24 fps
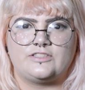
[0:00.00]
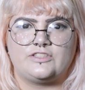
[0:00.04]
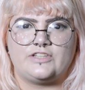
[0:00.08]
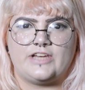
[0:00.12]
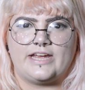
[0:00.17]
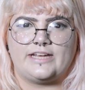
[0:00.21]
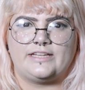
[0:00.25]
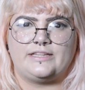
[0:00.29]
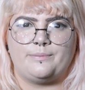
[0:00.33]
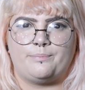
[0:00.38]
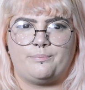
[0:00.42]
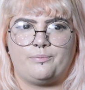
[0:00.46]

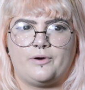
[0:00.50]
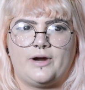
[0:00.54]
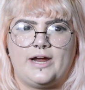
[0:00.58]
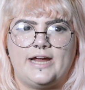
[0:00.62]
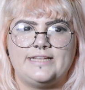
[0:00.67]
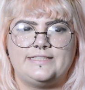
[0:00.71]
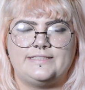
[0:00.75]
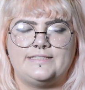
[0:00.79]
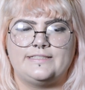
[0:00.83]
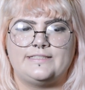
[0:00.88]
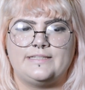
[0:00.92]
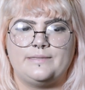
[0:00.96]
check the
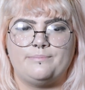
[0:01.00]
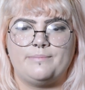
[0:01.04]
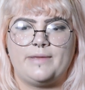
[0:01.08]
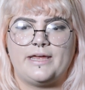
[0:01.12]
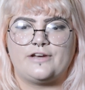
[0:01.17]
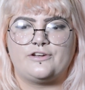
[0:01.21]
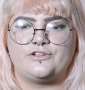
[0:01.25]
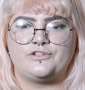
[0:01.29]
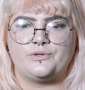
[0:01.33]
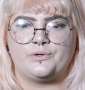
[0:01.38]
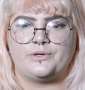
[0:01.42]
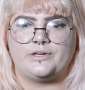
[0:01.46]
prices and
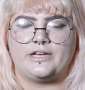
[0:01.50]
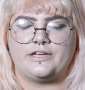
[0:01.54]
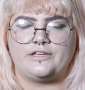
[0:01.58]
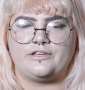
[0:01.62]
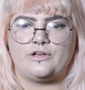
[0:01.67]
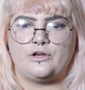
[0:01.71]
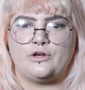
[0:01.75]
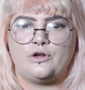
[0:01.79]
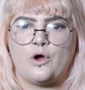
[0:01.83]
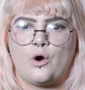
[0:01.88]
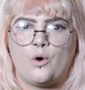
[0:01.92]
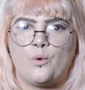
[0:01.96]
make sure that
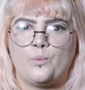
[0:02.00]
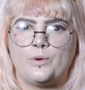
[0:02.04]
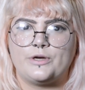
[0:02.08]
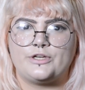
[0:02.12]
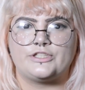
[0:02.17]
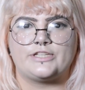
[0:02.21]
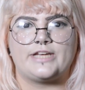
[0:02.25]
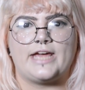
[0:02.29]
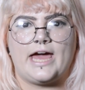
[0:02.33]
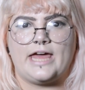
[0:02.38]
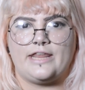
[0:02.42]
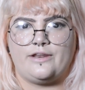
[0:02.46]
you know
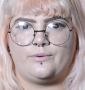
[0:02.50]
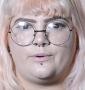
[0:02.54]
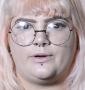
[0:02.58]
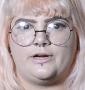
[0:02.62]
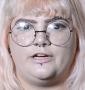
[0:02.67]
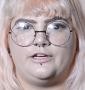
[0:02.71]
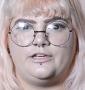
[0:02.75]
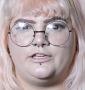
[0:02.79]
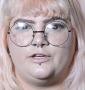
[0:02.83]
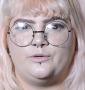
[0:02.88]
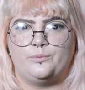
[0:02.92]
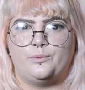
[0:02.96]
which
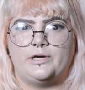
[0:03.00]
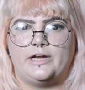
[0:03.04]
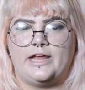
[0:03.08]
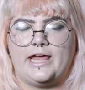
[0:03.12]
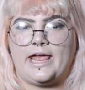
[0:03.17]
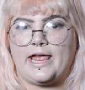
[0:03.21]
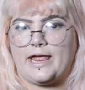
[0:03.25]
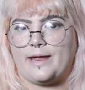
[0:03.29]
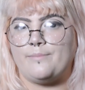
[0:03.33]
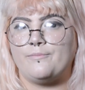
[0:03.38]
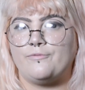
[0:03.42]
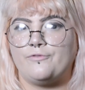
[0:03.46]
category you want
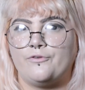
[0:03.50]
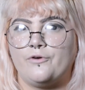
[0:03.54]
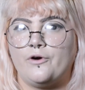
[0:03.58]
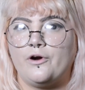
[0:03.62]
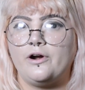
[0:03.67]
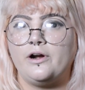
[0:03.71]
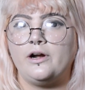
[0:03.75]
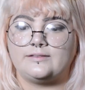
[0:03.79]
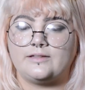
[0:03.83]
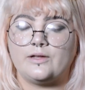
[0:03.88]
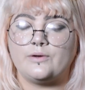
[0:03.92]
to aim for.